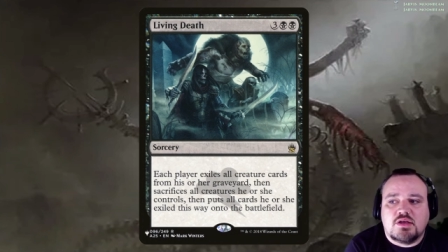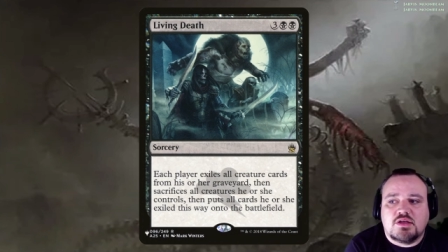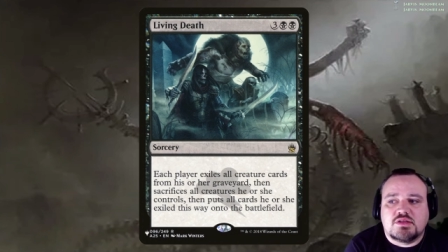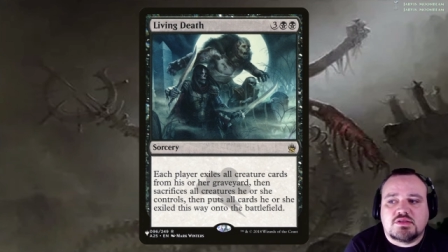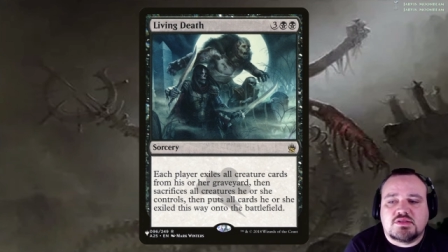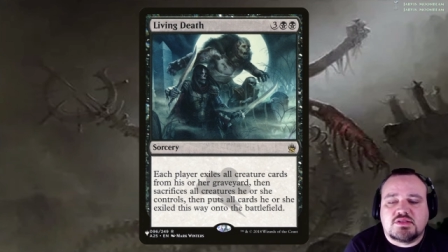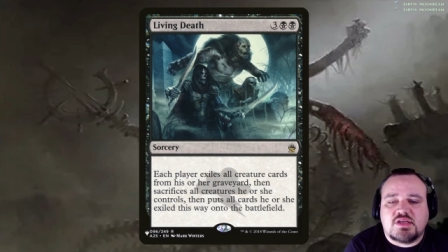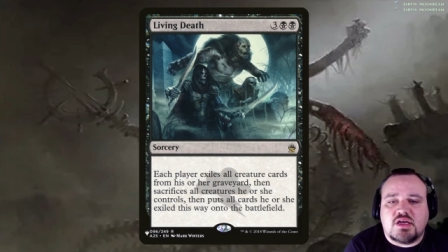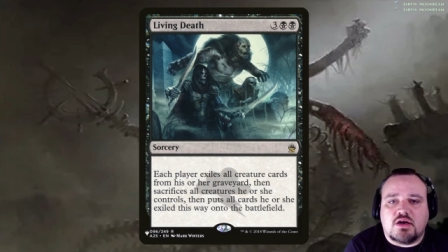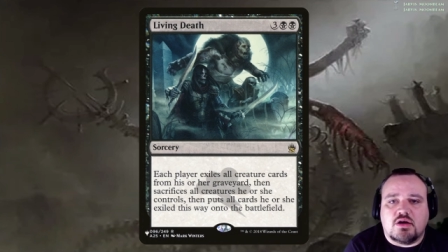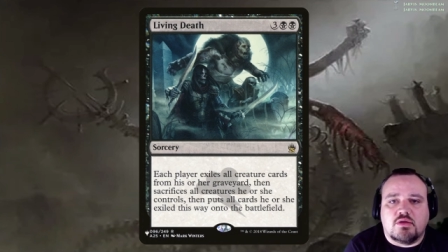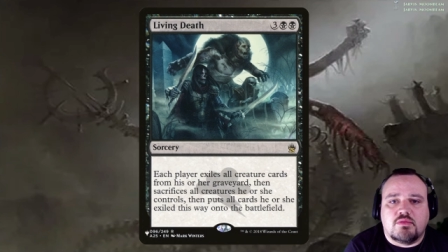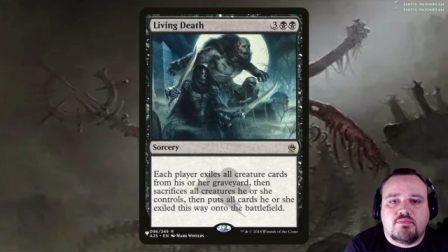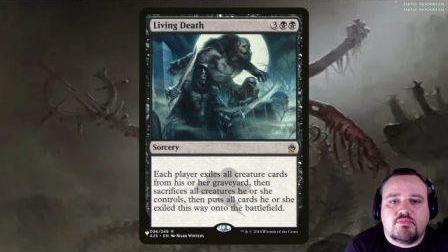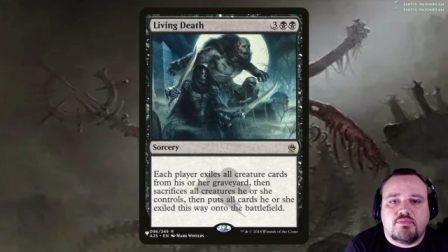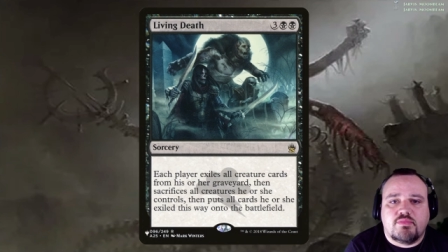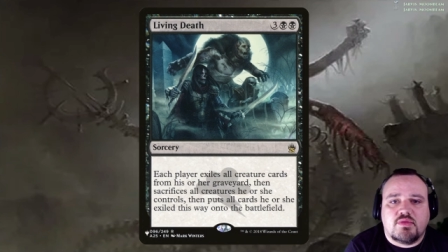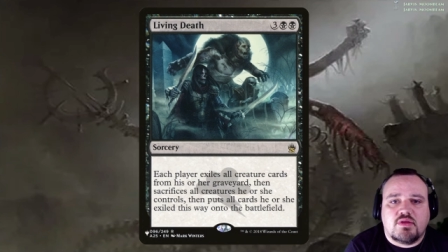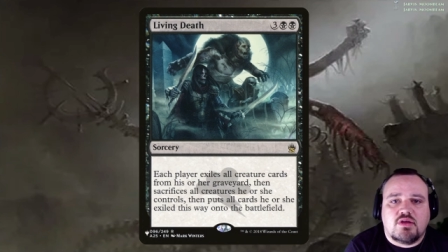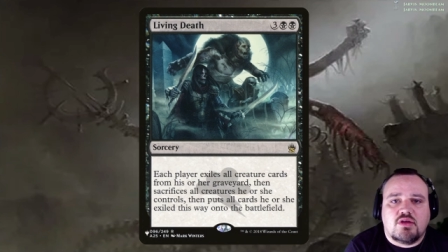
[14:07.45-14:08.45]
So,
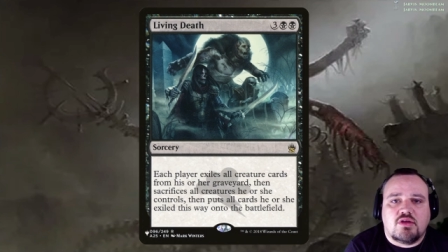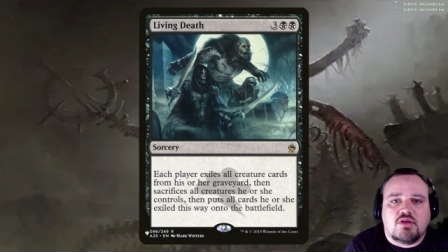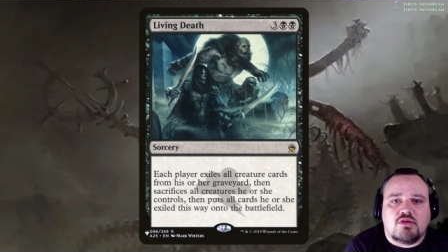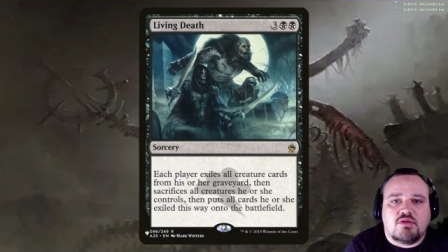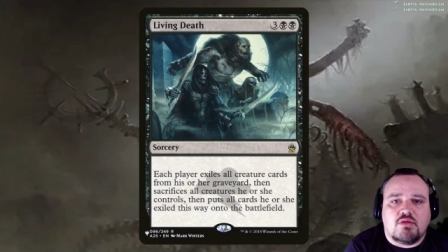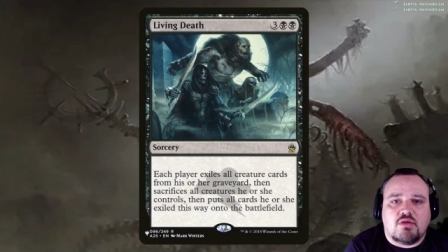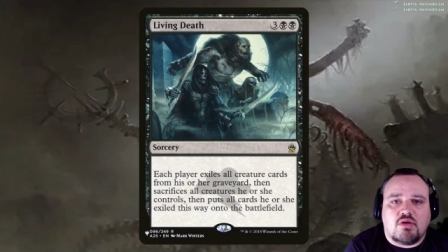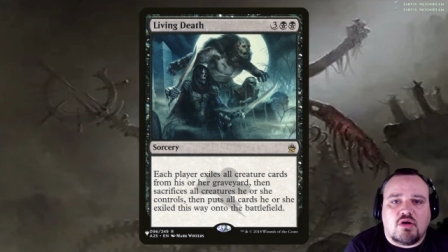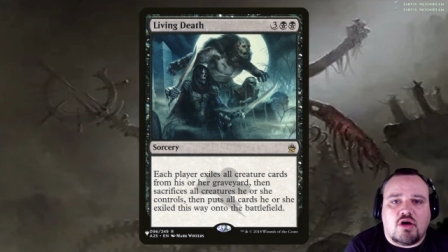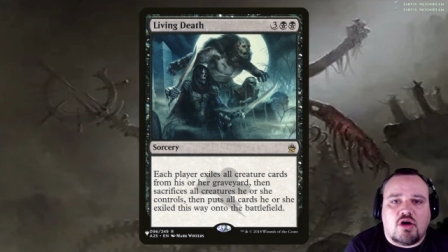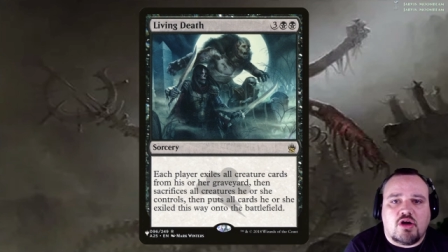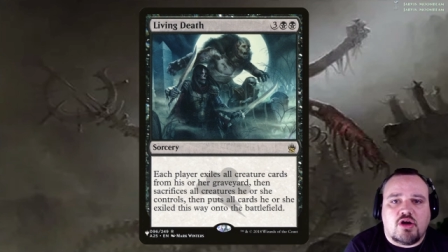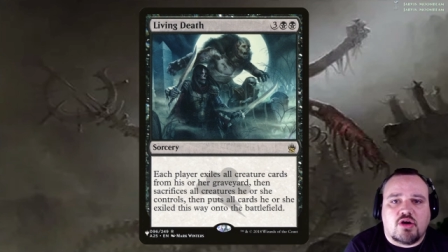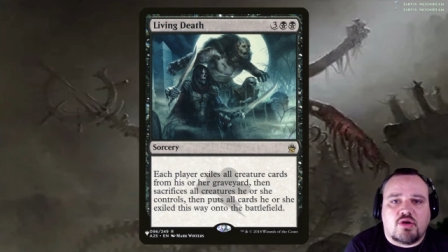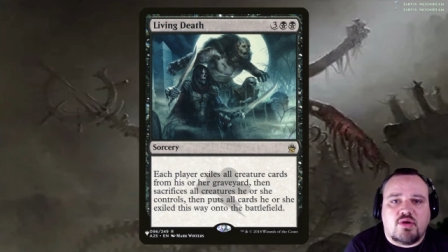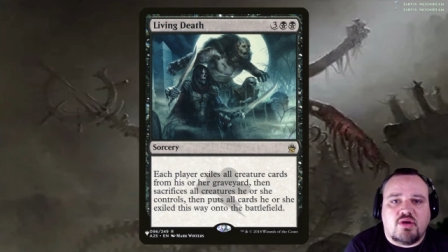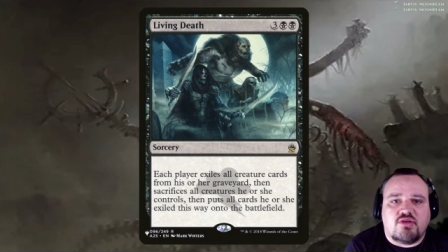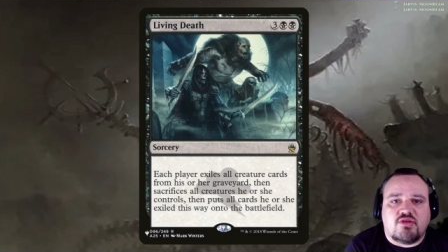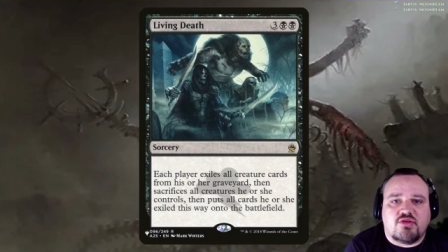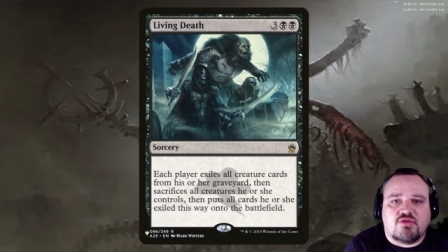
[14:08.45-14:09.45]
all your
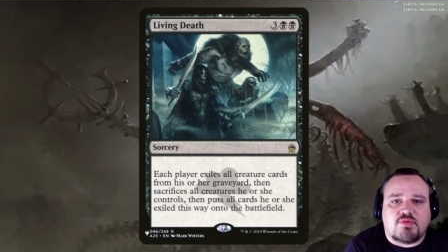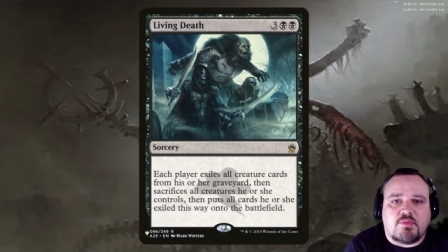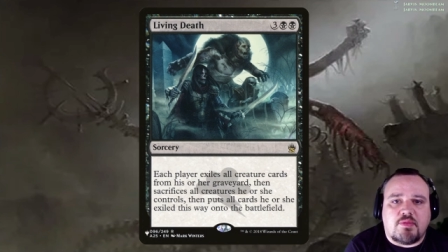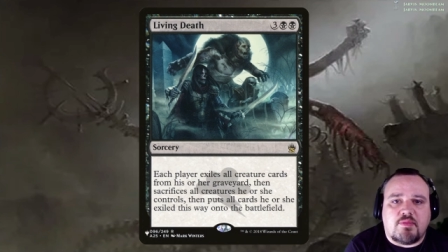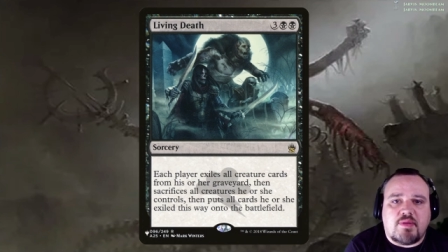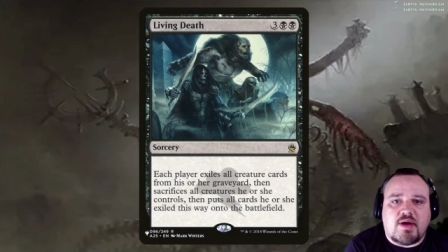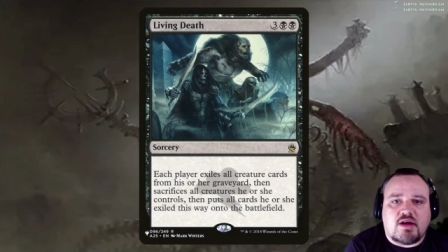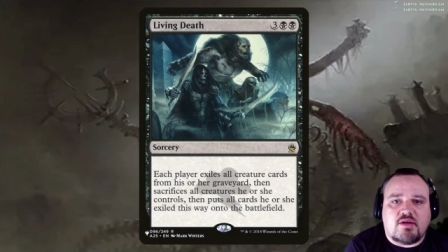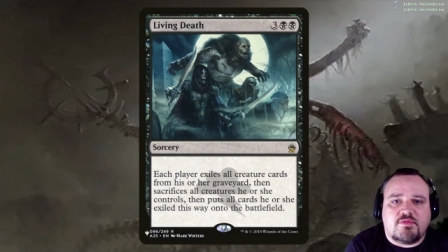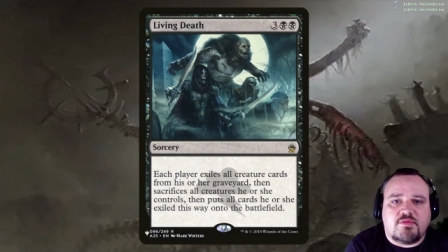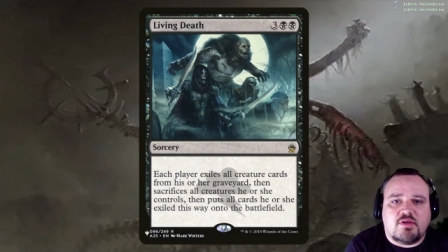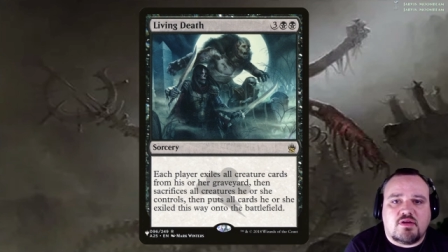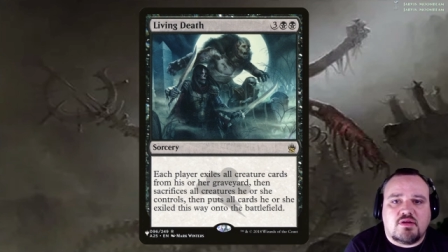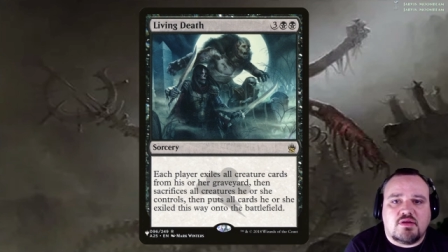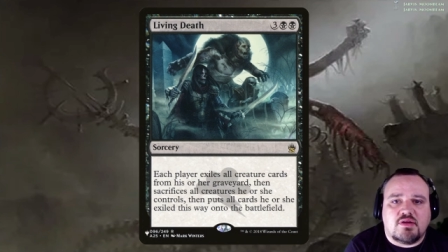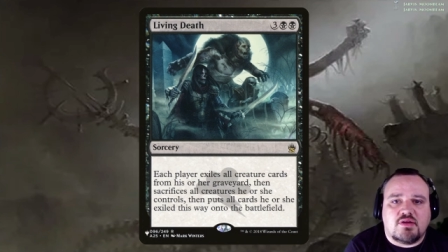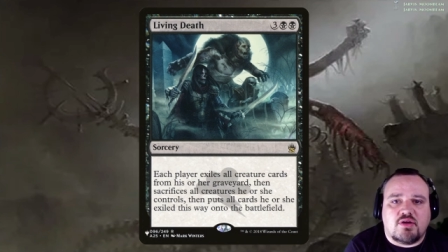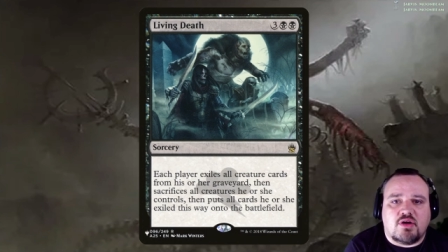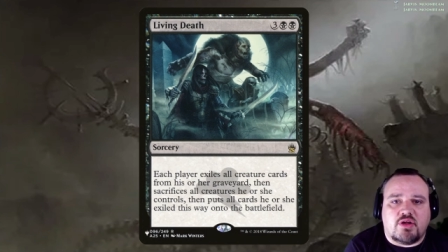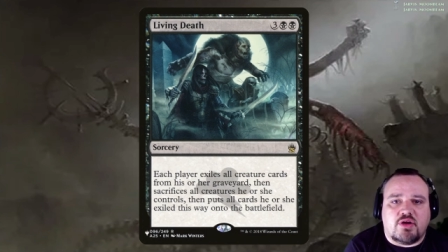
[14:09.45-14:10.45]
creatures from the
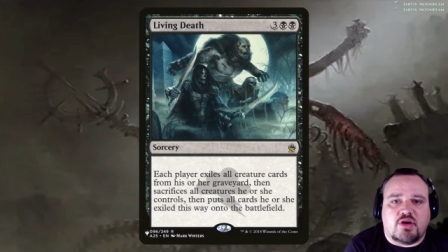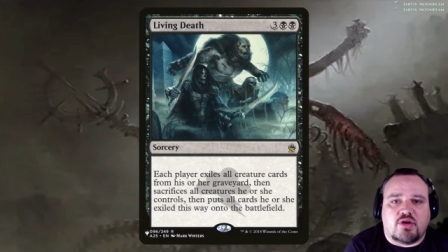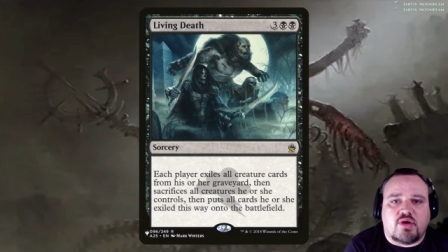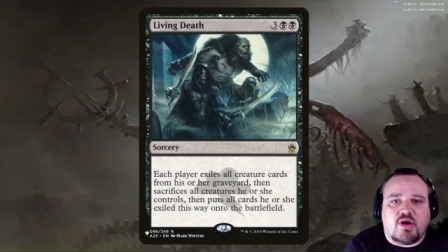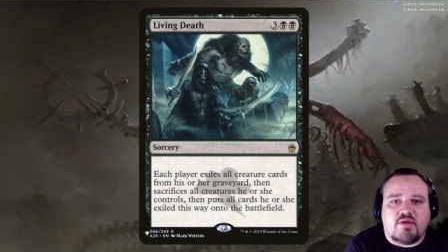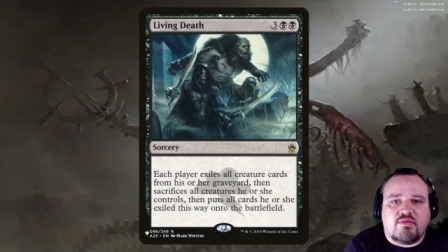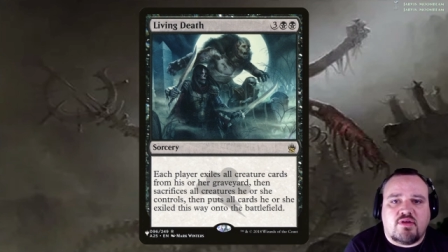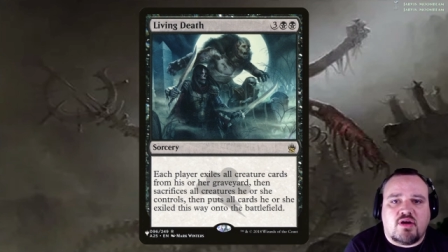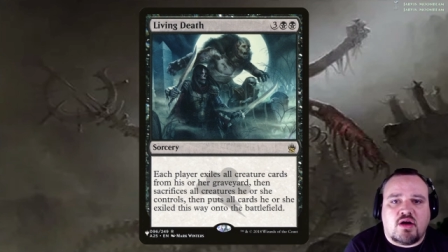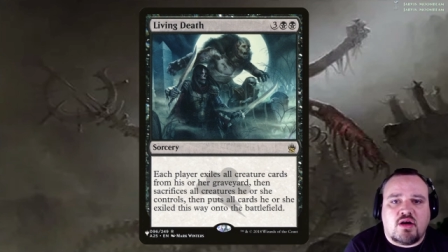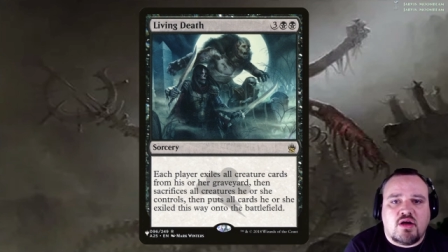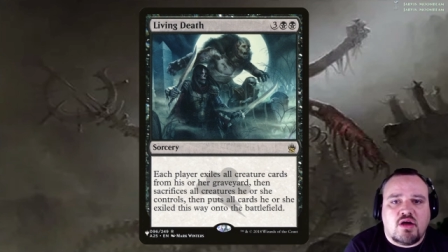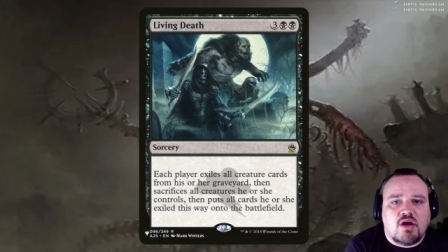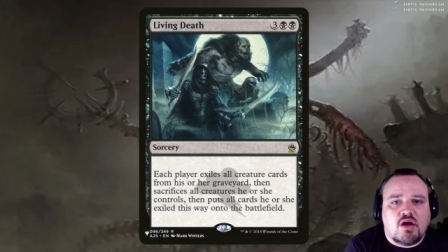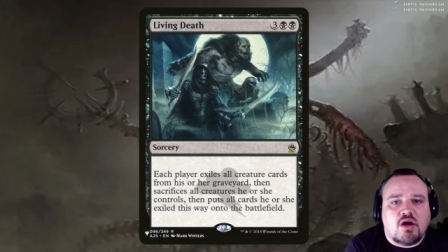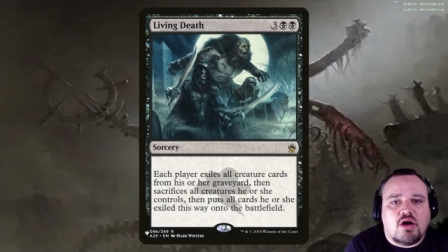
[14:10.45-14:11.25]
battlefield go to your graveyard.